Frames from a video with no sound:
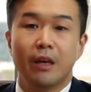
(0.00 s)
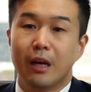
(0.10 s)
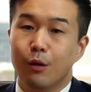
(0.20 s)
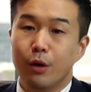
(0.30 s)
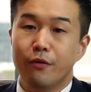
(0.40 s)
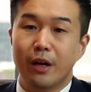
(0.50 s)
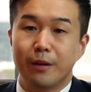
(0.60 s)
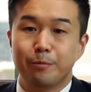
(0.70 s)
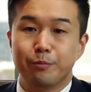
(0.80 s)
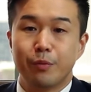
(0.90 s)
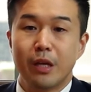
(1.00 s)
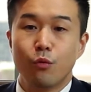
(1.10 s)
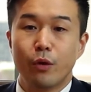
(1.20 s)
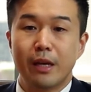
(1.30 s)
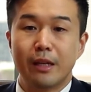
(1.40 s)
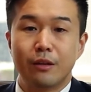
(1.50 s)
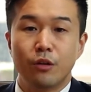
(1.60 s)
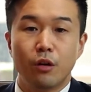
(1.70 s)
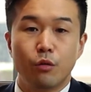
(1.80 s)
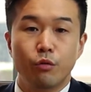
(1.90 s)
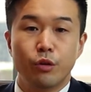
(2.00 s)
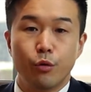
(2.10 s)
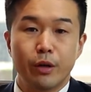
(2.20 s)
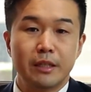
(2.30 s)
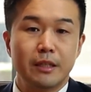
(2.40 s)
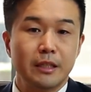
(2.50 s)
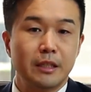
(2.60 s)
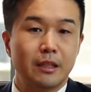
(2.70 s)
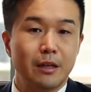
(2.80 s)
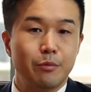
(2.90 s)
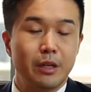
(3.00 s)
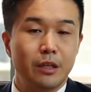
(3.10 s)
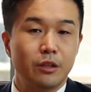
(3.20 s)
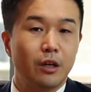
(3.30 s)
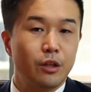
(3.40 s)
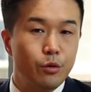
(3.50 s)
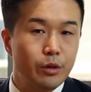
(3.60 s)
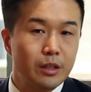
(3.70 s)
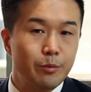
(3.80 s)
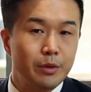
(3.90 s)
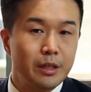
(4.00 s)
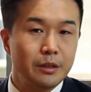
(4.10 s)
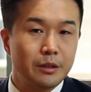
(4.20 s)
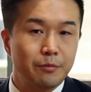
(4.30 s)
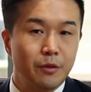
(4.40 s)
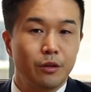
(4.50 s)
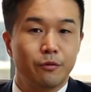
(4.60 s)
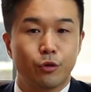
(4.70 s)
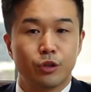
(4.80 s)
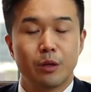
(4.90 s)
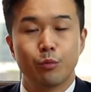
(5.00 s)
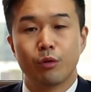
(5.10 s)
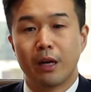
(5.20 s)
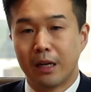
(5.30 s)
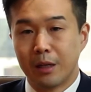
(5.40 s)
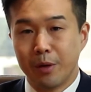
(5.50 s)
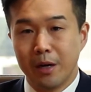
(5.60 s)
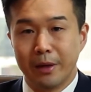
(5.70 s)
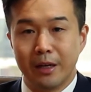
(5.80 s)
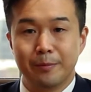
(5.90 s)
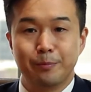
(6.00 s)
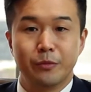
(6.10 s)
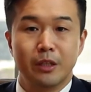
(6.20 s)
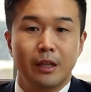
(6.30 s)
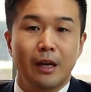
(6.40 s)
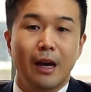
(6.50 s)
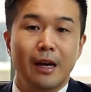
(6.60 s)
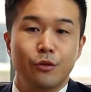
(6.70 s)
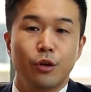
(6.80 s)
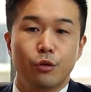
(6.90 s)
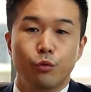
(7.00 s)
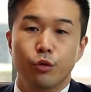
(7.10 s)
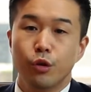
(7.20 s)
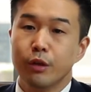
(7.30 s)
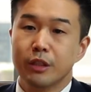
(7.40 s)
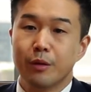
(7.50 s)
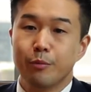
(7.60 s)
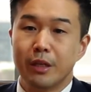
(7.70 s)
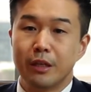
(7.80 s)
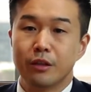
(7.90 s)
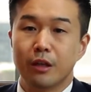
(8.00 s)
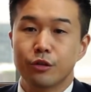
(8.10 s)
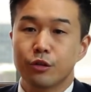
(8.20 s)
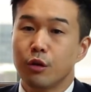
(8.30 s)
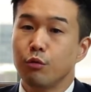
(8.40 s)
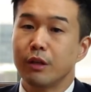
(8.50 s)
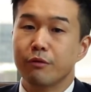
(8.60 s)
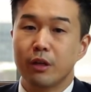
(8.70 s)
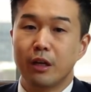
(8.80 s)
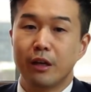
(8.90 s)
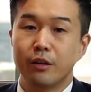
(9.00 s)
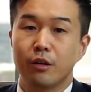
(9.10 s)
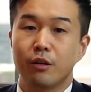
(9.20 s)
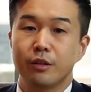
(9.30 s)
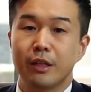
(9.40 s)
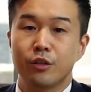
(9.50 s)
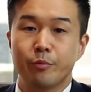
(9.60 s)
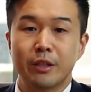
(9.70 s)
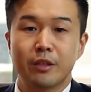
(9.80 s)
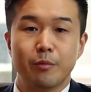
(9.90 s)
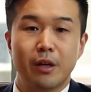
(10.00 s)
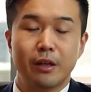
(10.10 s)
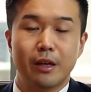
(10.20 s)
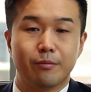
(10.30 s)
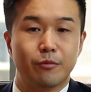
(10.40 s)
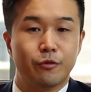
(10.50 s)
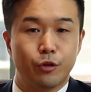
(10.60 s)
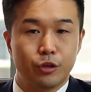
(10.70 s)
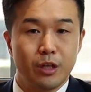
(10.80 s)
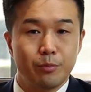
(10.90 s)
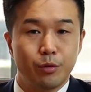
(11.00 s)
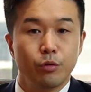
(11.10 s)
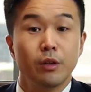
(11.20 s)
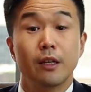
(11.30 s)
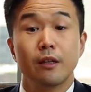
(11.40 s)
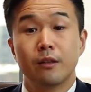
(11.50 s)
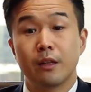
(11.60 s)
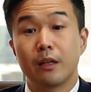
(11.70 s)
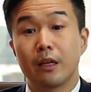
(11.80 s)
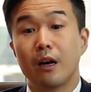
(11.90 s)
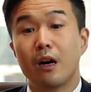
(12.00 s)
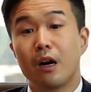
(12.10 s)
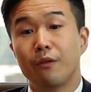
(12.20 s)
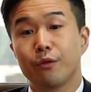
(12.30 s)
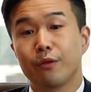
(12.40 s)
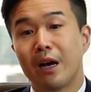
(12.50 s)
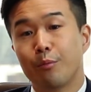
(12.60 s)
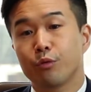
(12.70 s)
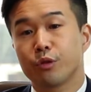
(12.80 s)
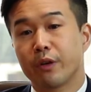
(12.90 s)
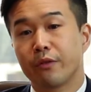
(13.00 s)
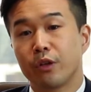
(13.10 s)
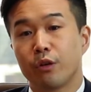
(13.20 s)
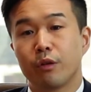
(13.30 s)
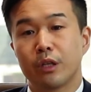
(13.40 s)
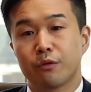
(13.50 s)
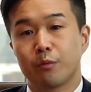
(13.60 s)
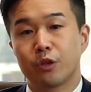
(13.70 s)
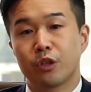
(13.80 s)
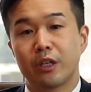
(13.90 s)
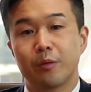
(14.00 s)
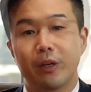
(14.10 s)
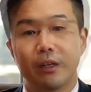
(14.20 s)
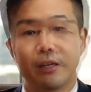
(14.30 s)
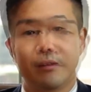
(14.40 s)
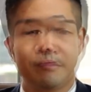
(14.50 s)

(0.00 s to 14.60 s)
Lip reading: However, be aware that not all US listed companies are US companies, for example Alibaba, and not all US companies are solely reliant on their domestic market. For example, nearly half of Apple's revenue is from the China market.